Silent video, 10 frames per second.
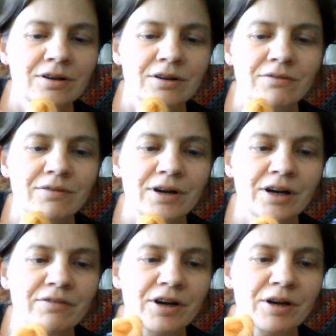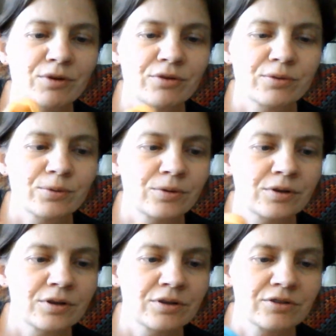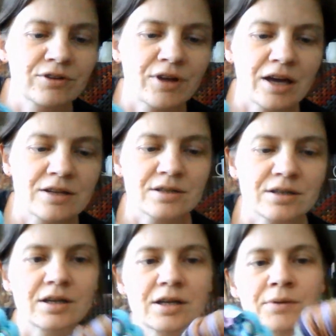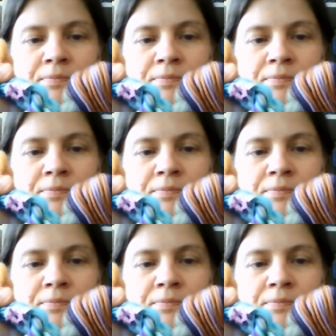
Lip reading: very, very beautiful skeins in here,